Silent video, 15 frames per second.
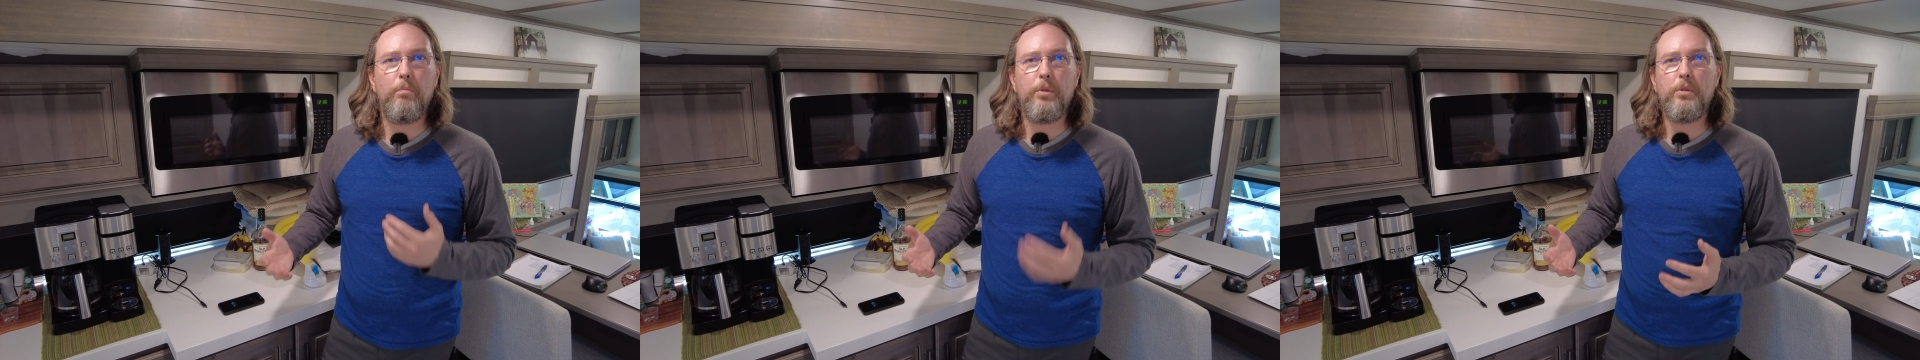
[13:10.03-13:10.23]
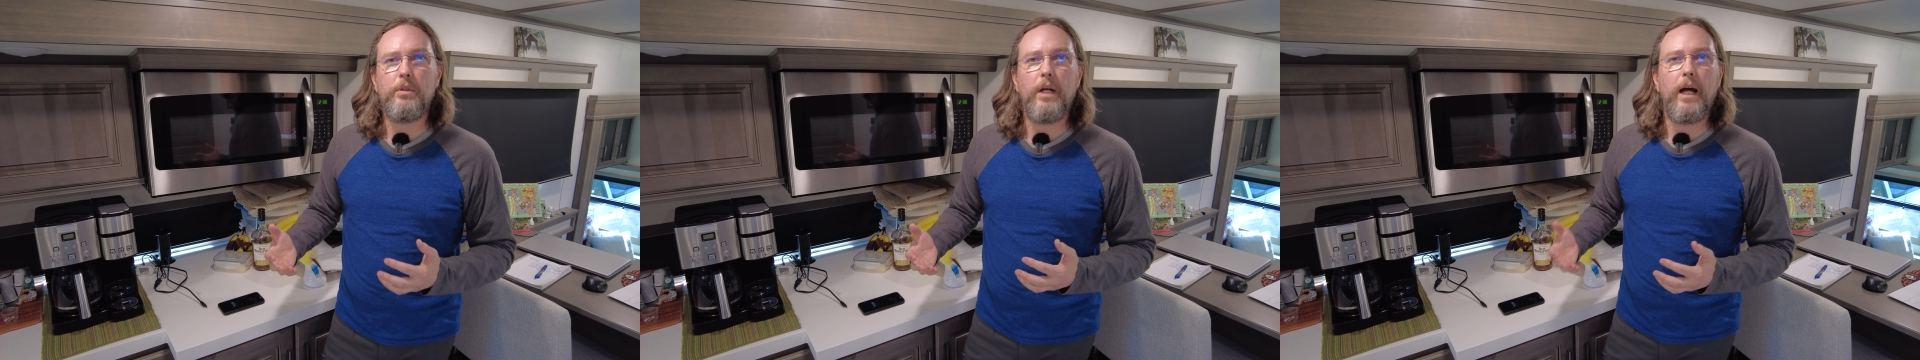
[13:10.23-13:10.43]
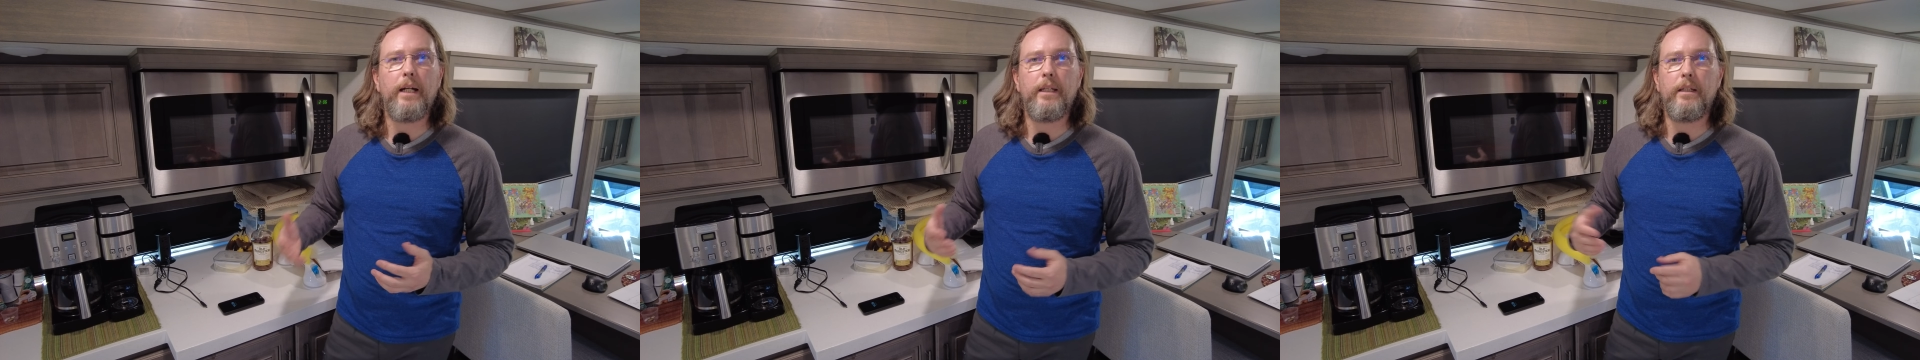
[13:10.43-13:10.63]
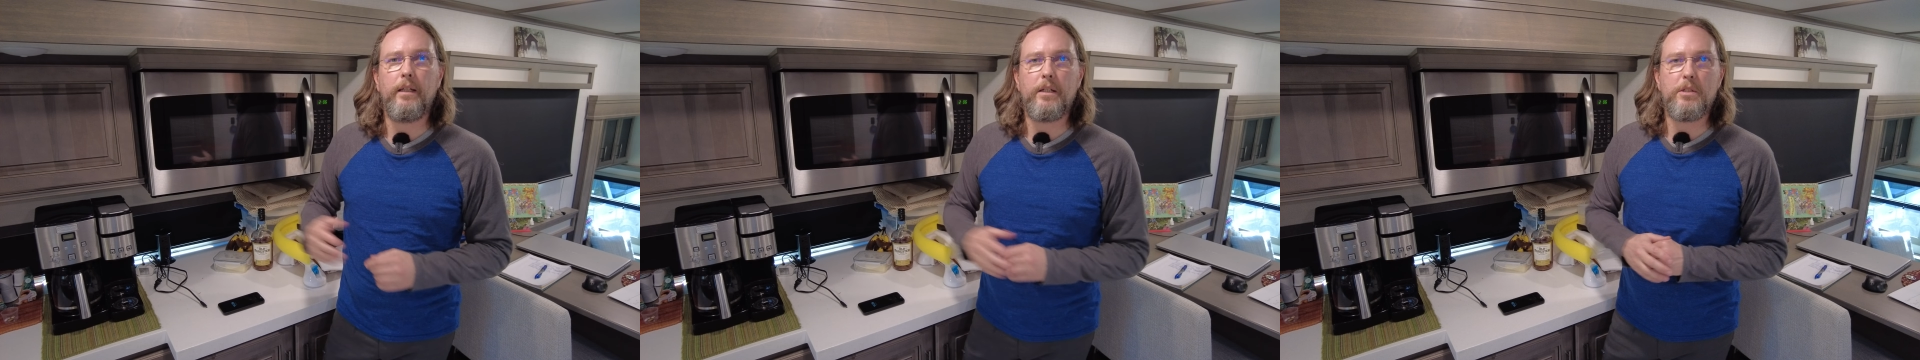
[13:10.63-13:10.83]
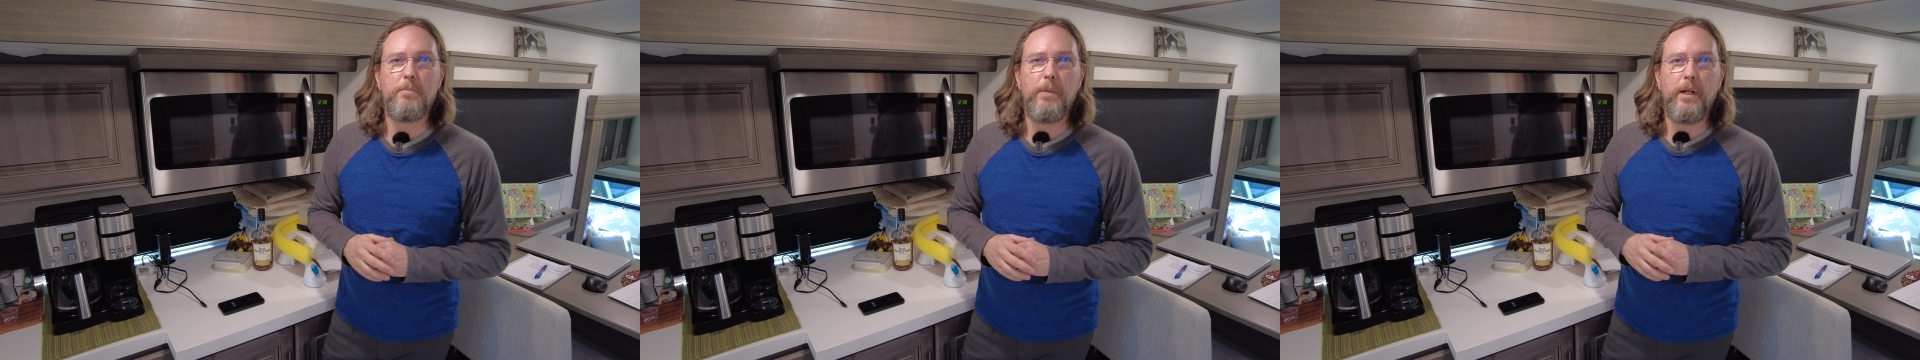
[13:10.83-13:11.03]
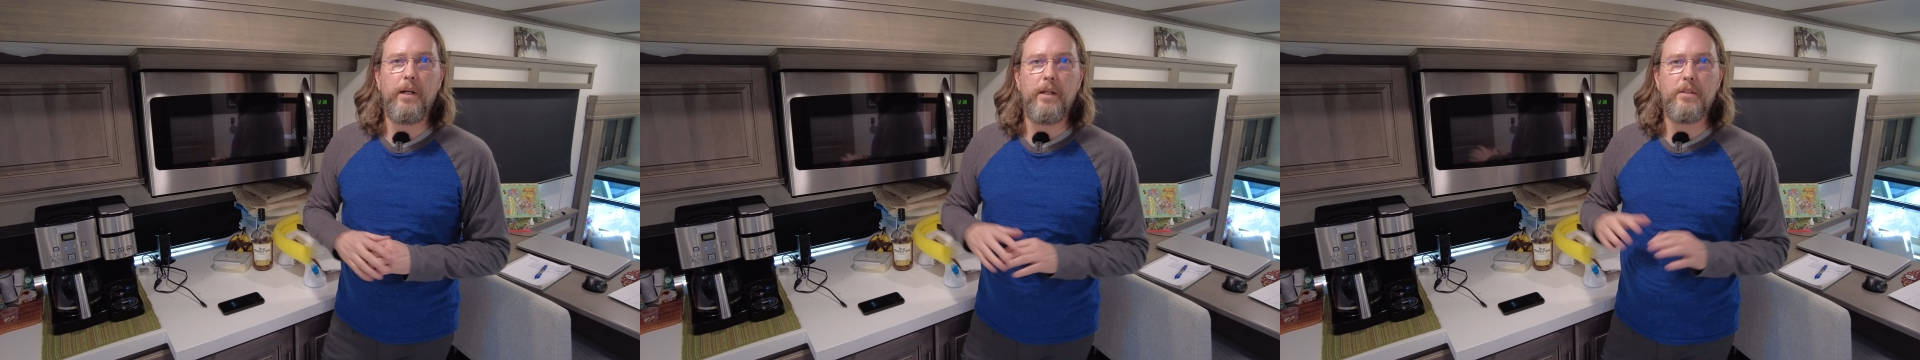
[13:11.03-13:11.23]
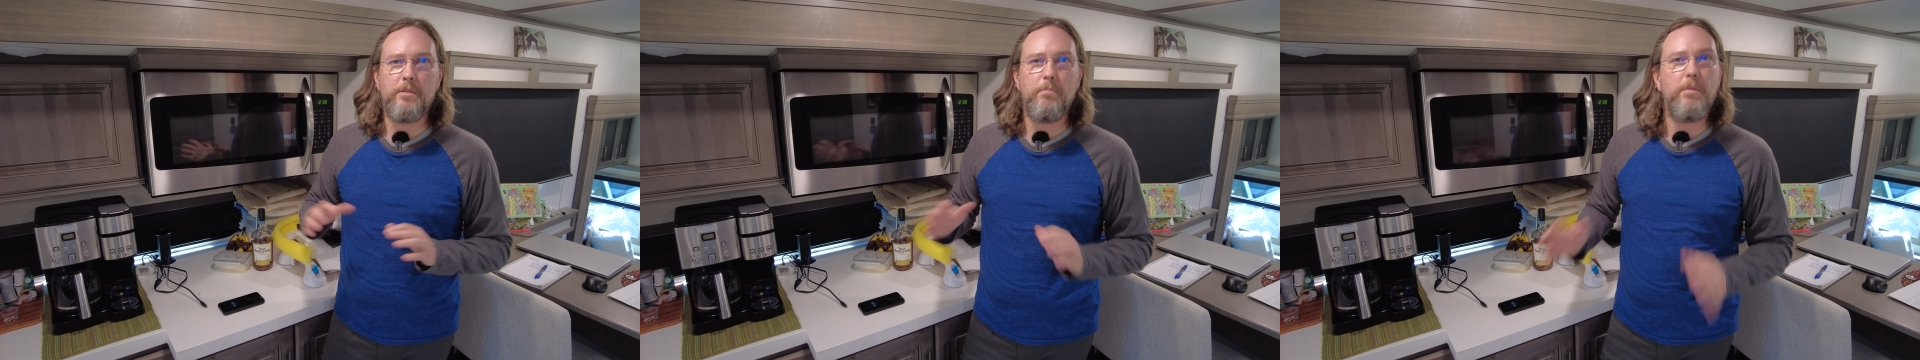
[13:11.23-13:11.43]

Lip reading: boondocking experience